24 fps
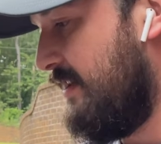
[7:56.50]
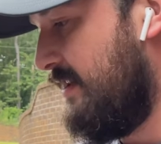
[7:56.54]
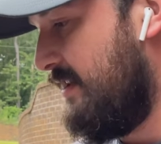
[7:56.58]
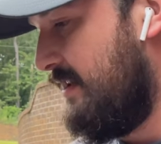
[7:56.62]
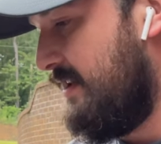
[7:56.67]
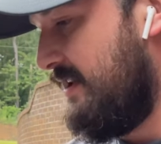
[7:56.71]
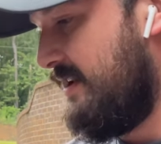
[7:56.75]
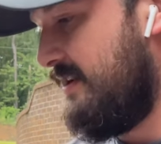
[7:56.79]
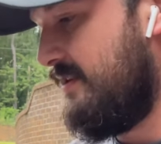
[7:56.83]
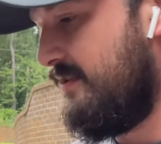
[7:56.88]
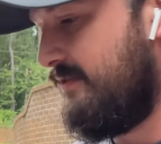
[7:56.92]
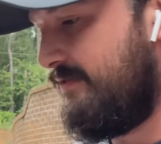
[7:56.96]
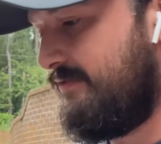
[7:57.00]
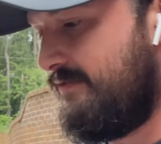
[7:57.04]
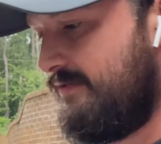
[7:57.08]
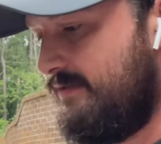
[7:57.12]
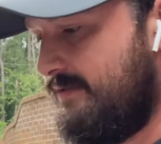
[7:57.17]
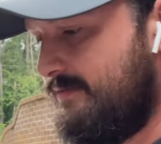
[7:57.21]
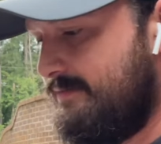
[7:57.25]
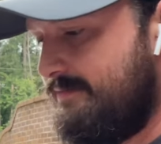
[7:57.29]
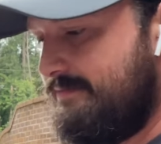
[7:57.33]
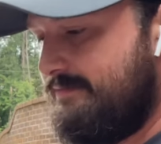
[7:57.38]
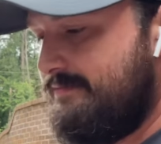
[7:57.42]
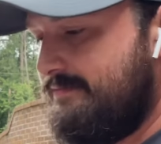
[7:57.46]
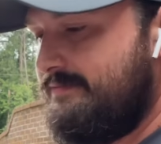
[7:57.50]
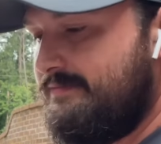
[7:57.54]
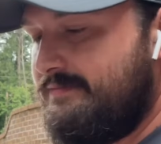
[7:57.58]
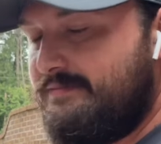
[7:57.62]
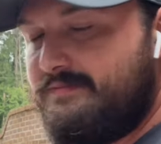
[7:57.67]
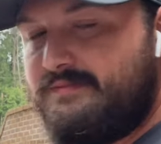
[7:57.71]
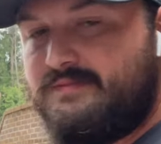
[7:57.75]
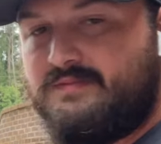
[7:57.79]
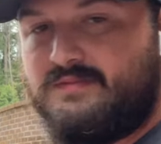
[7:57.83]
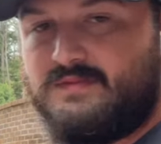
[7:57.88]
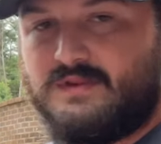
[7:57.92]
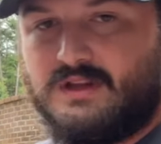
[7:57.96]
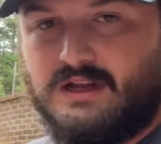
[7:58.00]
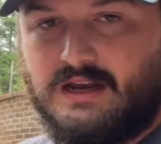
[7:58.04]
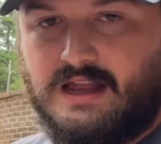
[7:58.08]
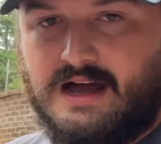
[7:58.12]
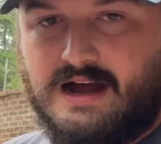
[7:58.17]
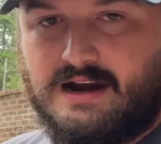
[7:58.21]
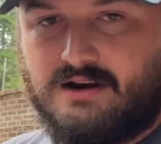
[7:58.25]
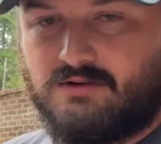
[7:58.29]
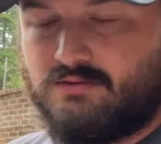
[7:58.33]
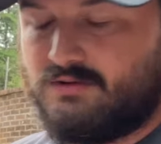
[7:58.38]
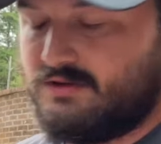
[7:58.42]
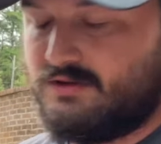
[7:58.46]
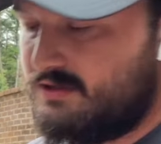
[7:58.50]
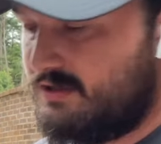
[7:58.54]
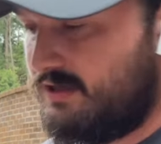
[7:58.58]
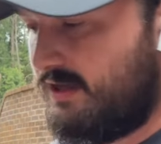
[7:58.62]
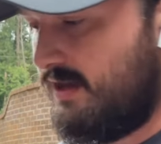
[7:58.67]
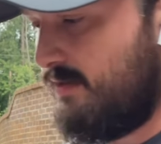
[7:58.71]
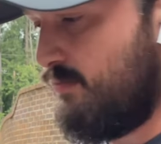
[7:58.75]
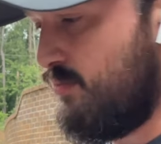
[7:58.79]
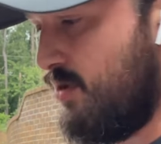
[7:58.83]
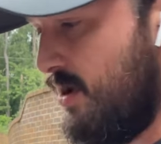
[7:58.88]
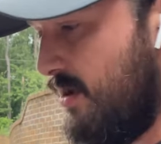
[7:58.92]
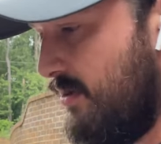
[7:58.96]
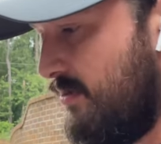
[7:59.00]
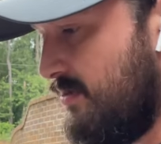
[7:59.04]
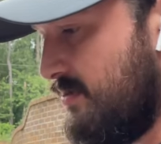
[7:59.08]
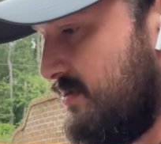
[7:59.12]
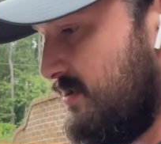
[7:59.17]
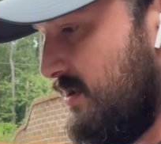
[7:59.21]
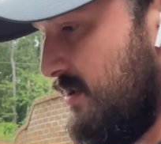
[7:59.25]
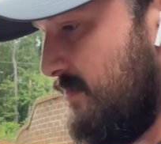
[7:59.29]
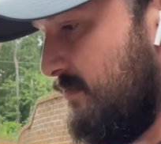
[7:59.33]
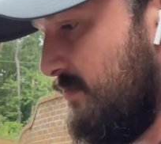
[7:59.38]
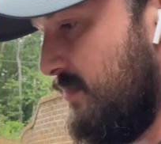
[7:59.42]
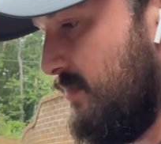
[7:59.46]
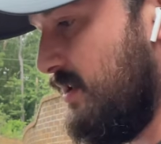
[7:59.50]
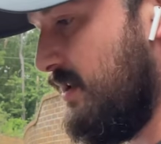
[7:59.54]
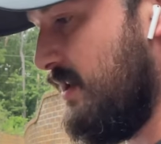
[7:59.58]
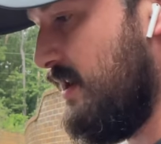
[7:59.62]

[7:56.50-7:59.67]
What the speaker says: if the lighter was to get broke or something. But